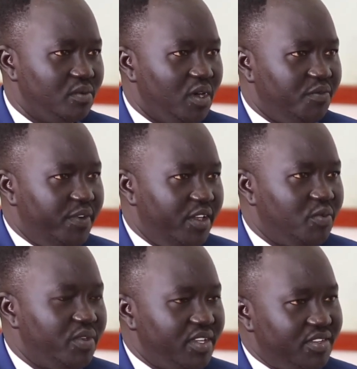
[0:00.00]
We are
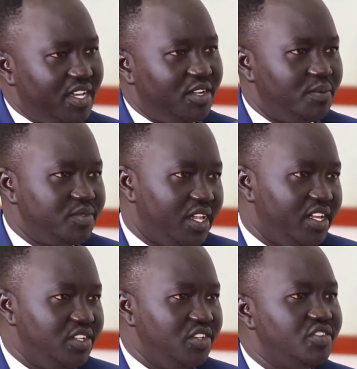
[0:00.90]
faced with a set of
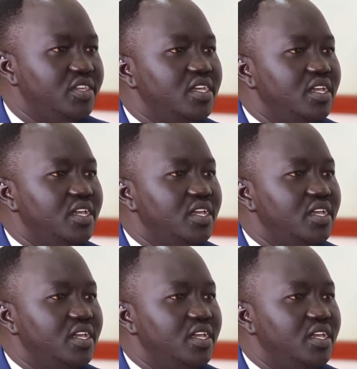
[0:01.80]
challenges.